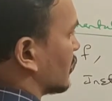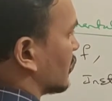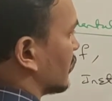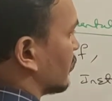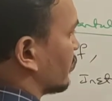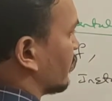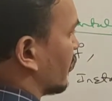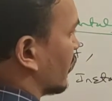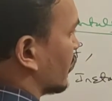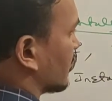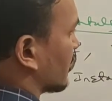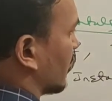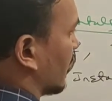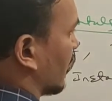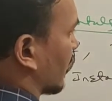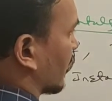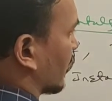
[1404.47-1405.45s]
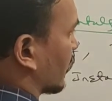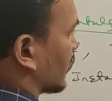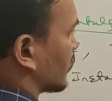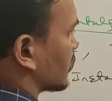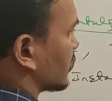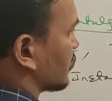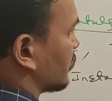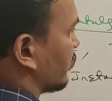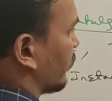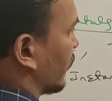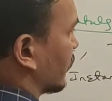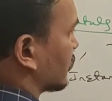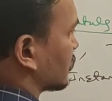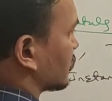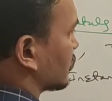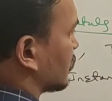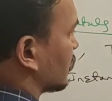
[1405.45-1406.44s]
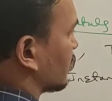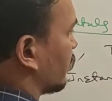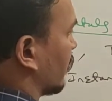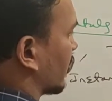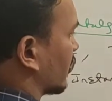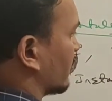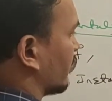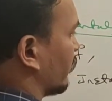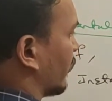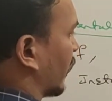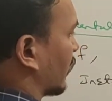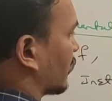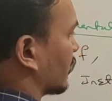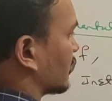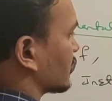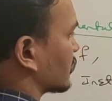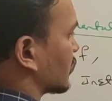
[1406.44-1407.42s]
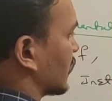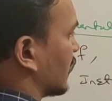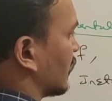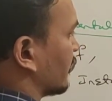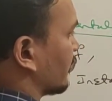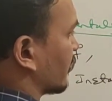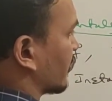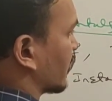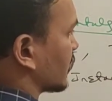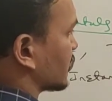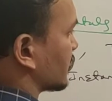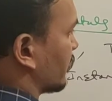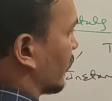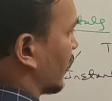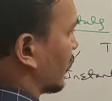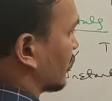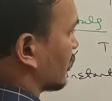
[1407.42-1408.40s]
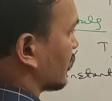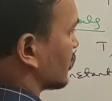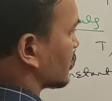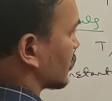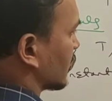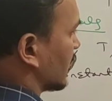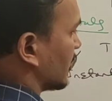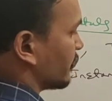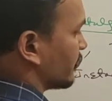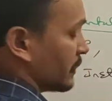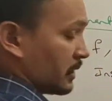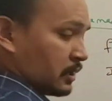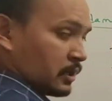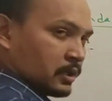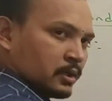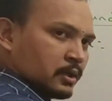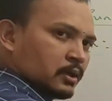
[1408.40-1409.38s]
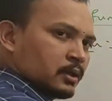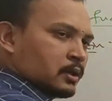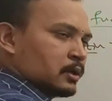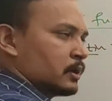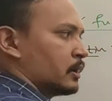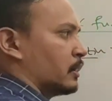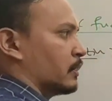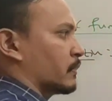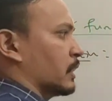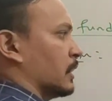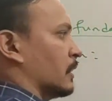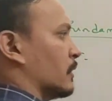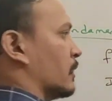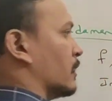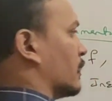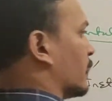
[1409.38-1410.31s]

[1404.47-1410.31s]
Define crust factor. Form factor is Kf, crust factor is Kp. Okay,